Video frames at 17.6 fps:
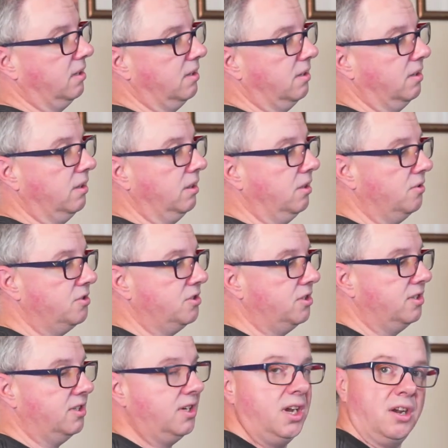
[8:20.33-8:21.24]

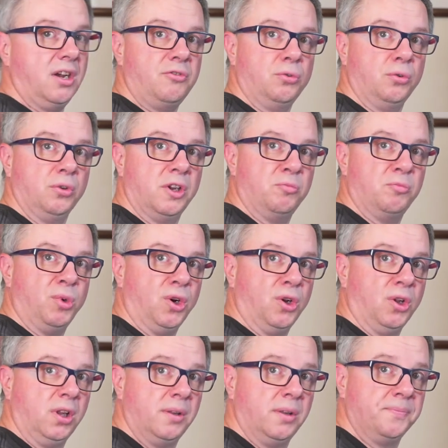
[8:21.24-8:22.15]
Logitech
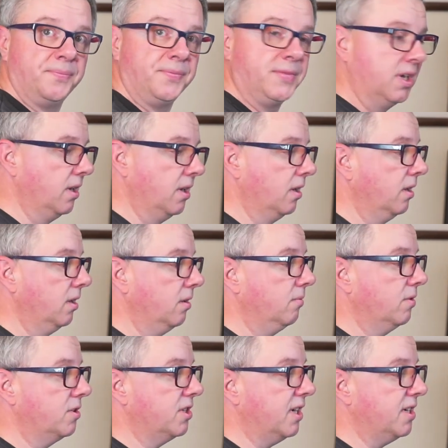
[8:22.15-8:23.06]
Rollerball,
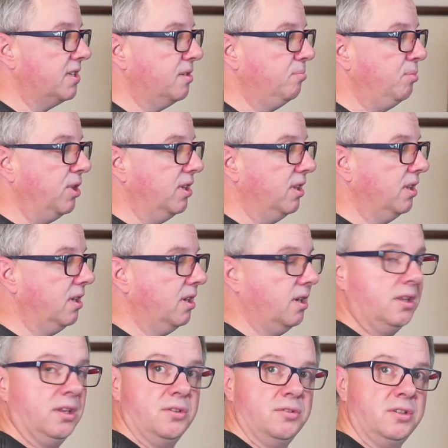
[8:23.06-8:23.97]
which has a button that
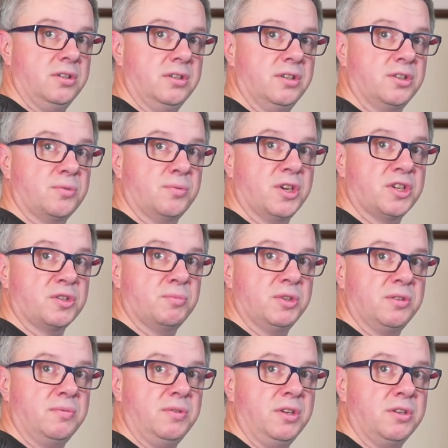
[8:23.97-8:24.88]
allows you to switch
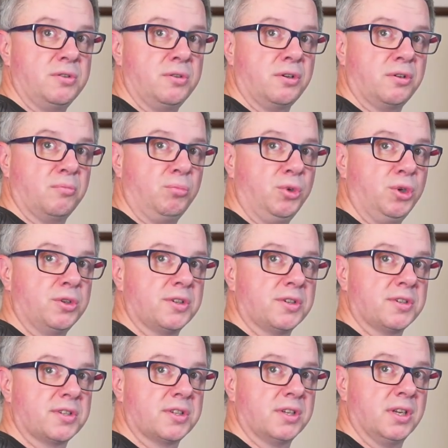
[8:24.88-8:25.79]
between two
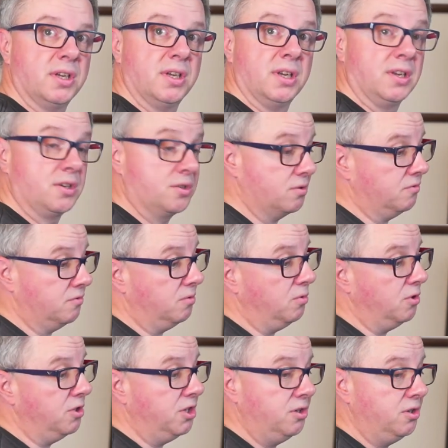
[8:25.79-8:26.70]
computers. So if I
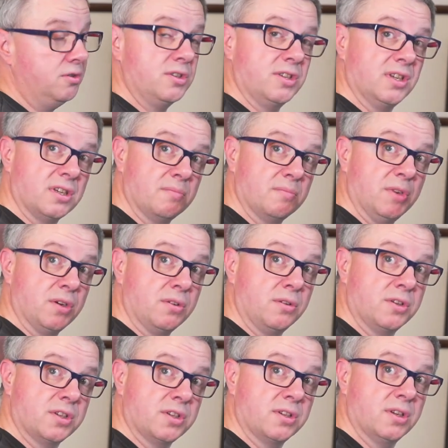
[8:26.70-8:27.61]
want to use this
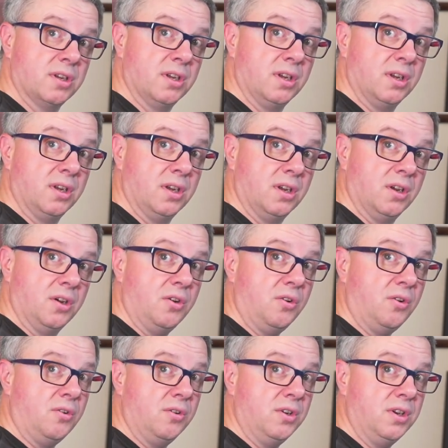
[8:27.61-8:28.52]
mouse
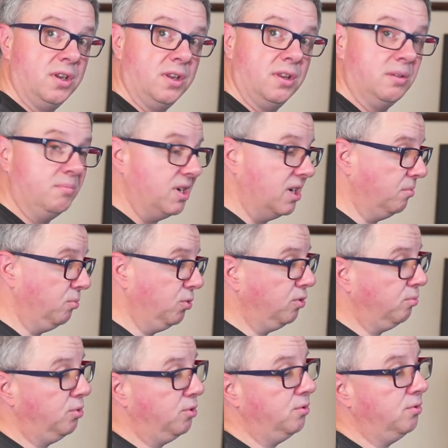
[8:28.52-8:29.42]
on the
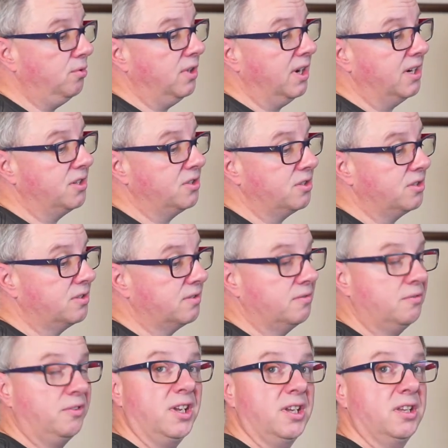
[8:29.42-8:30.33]
MacBook Pro, I just
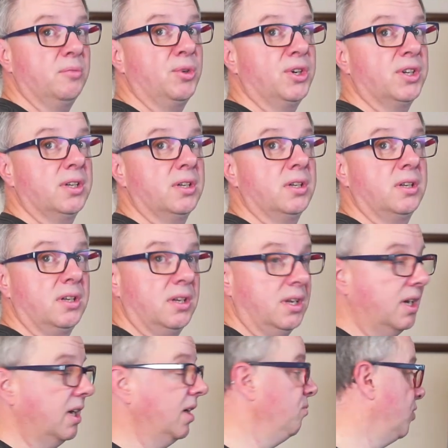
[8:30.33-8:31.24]
flick the
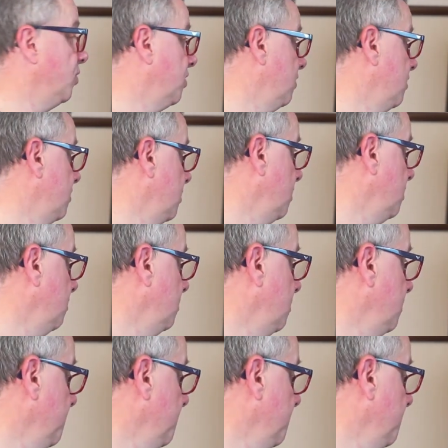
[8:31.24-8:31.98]
button and we're good to go.